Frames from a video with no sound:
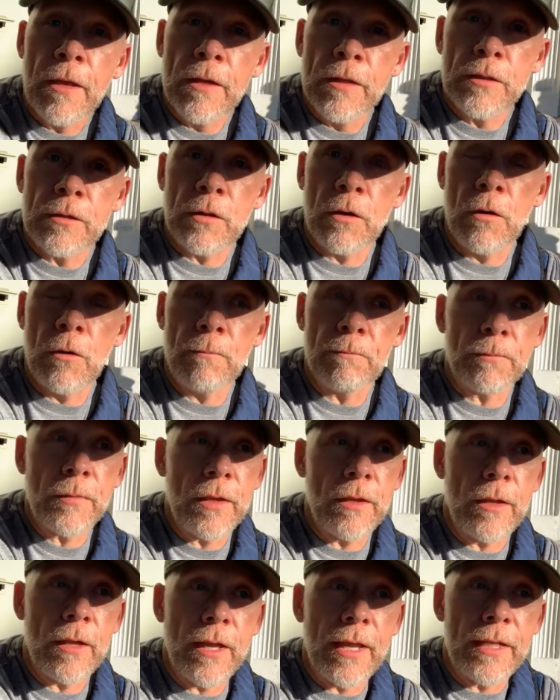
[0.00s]
So,
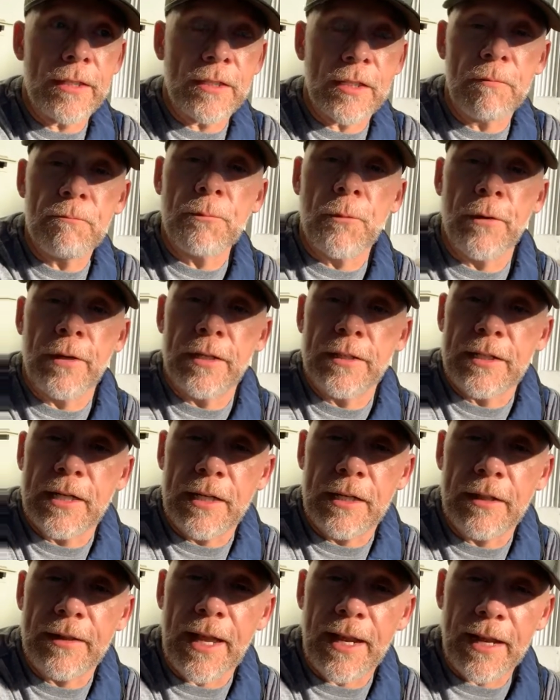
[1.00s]
at some point,
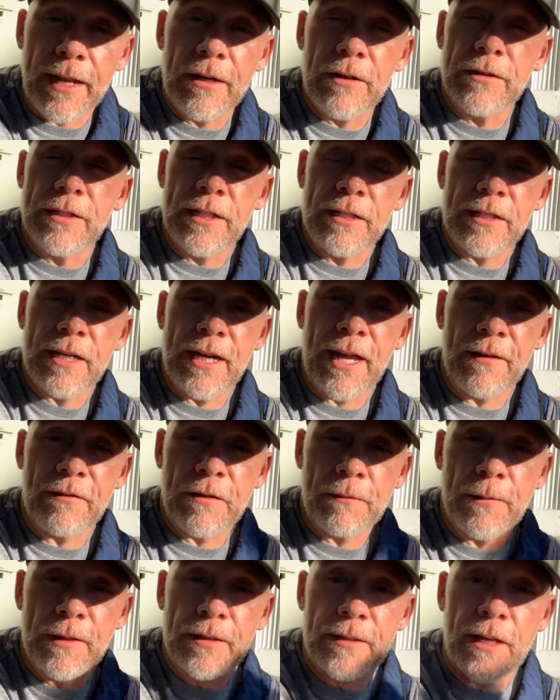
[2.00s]
that energy is going to have
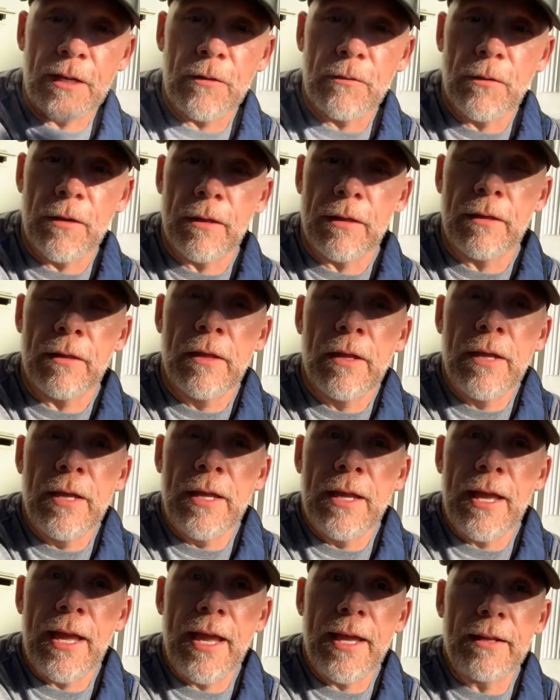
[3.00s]
to be dealt with.
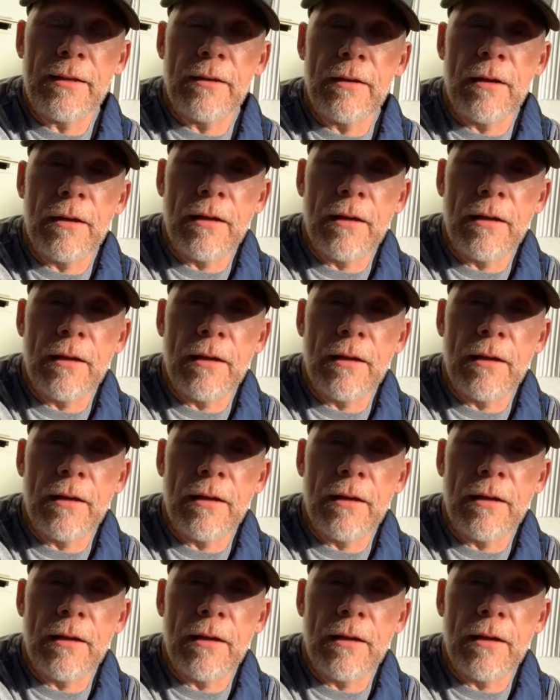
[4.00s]
And